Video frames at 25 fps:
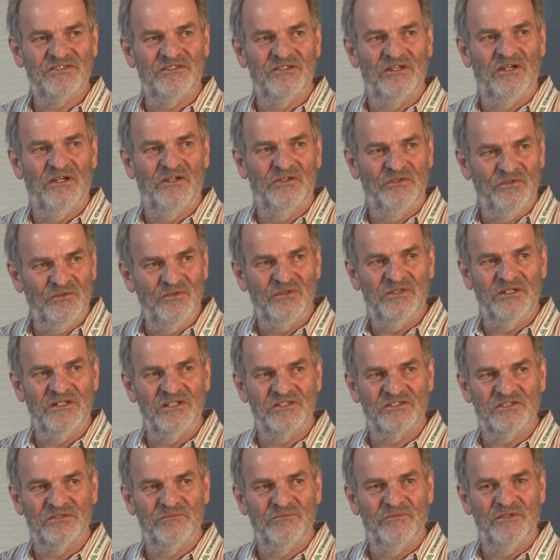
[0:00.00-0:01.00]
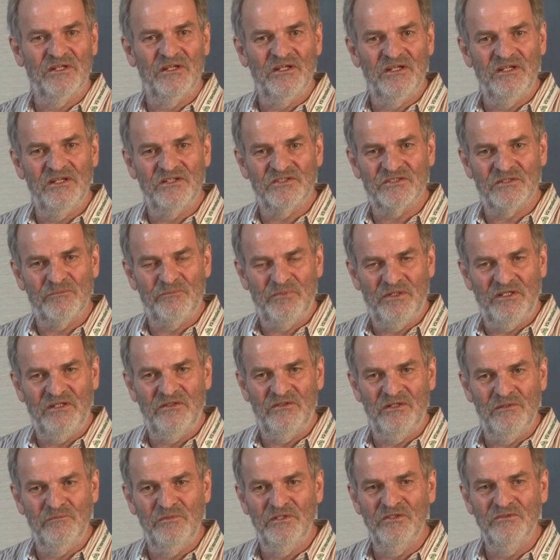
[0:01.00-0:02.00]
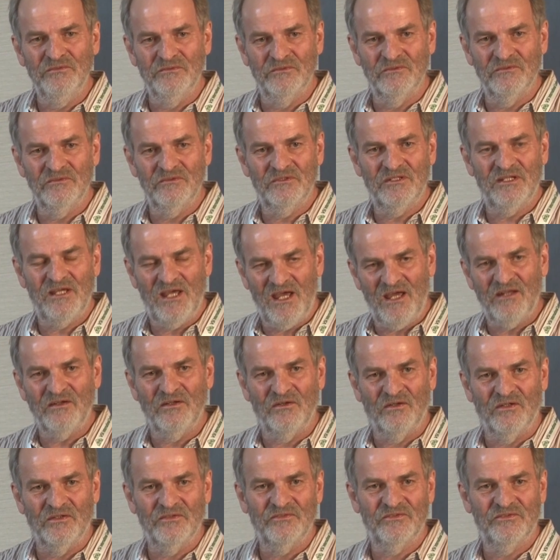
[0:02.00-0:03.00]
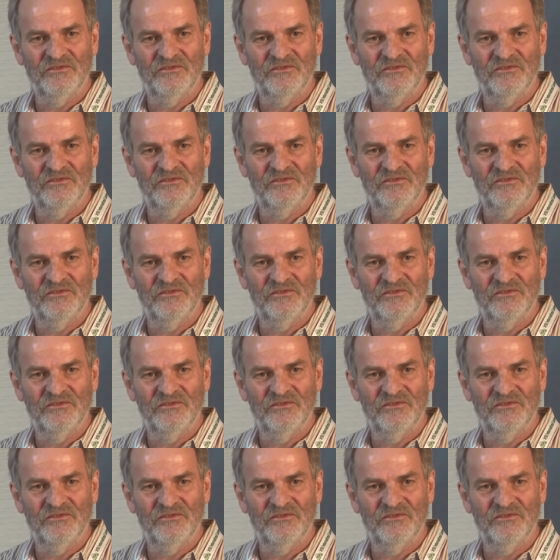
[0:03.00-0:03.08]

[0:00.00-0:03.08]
that an organism that is a PRE mutant cannot